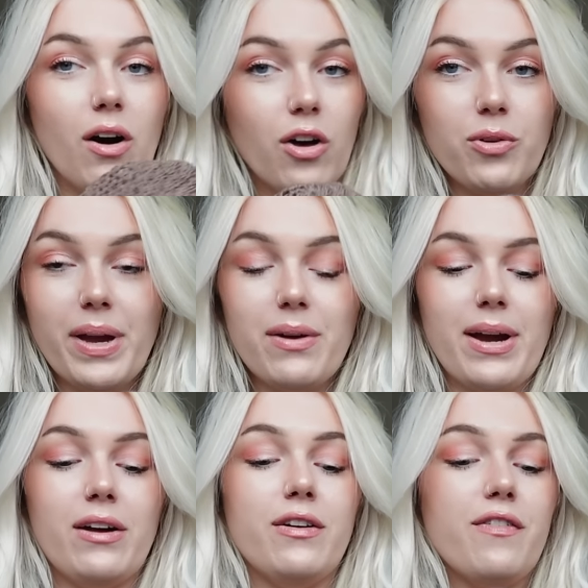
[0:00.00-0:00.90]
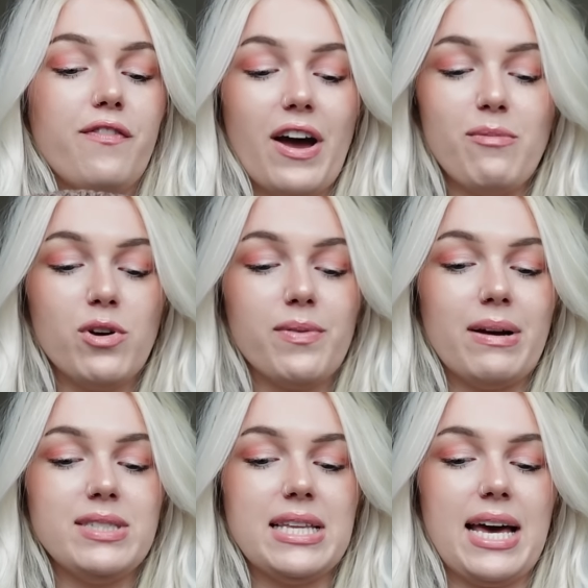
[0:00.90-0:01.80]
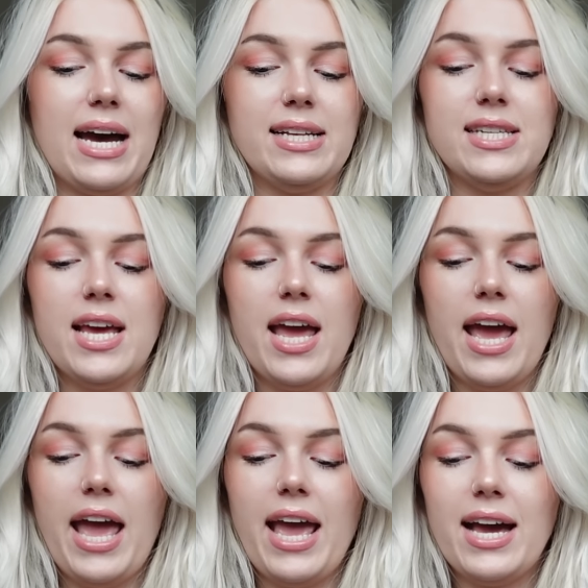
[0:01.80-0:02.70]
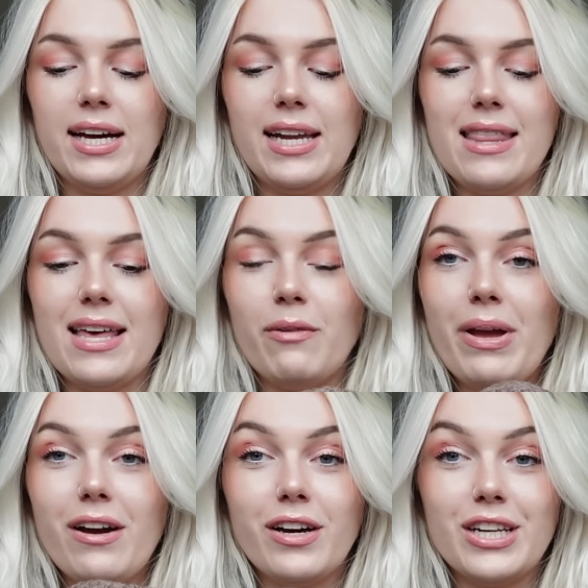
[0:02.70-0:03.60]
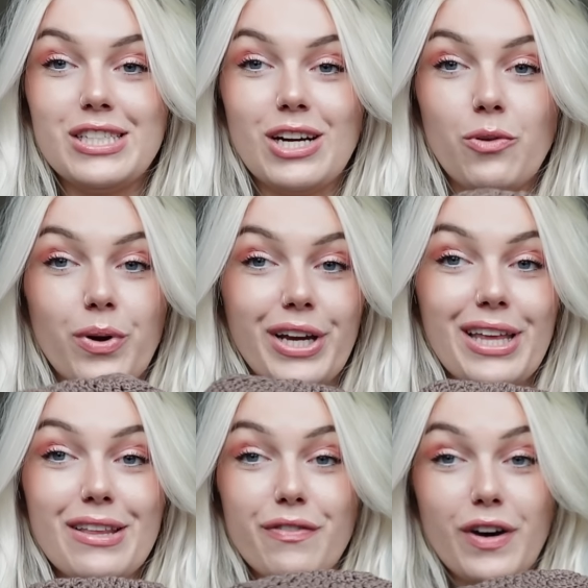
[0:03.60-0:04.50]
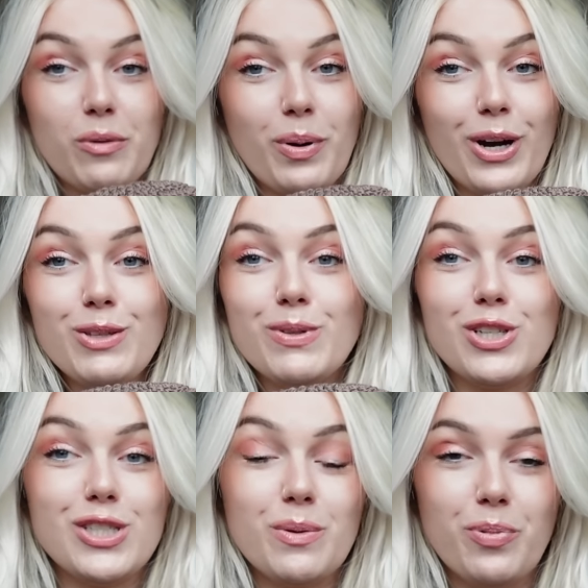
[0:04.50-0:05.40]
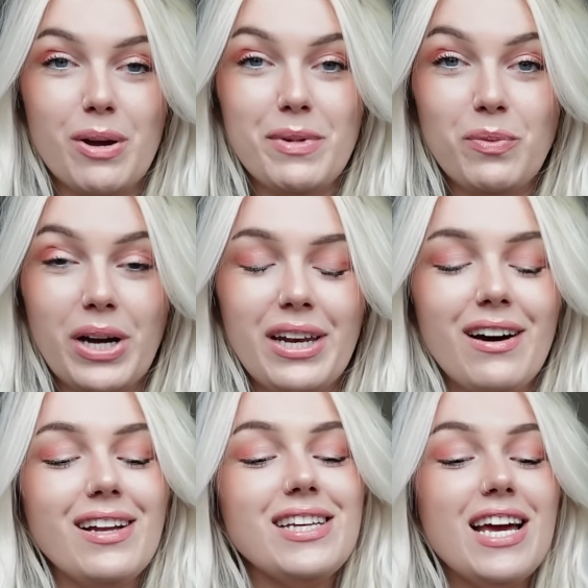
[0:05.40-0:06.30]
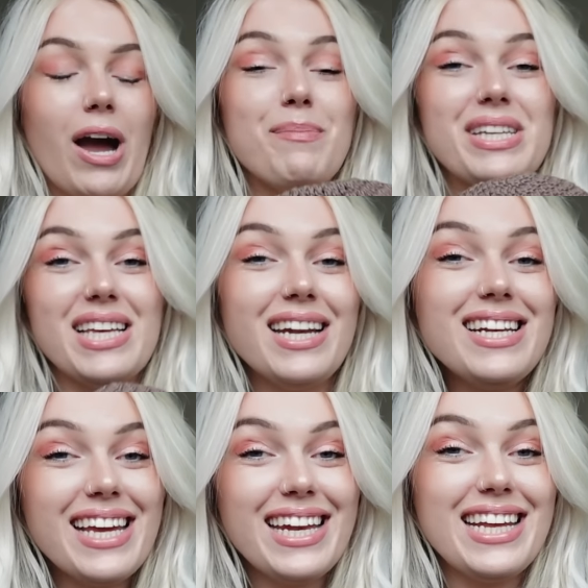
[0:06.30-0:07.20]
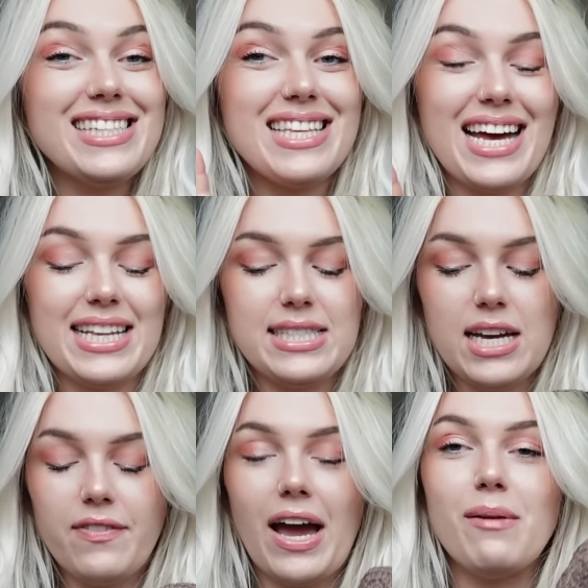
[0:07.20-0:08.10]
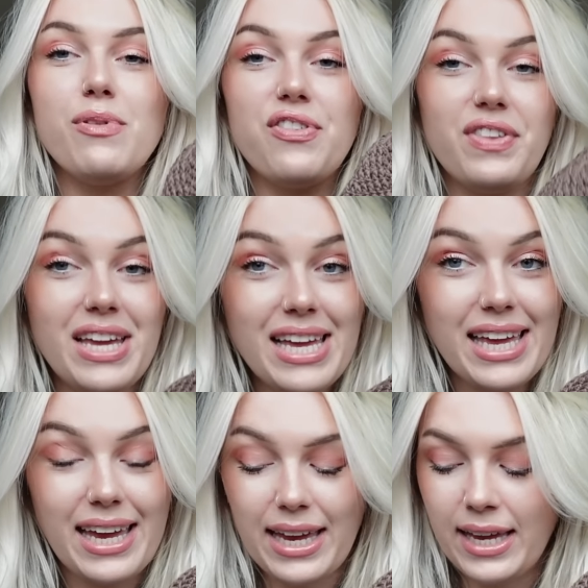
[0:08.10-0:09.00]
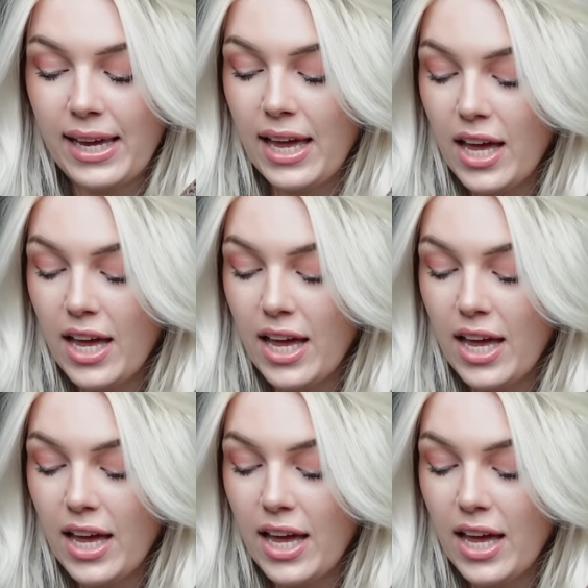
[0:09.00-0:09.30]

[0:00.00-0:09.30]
all the way around. 5 more rounds of that. And then we are going to start working the fun parts, which is the brim and whatnot. I'm excited to get into that stuff. I'm thinking,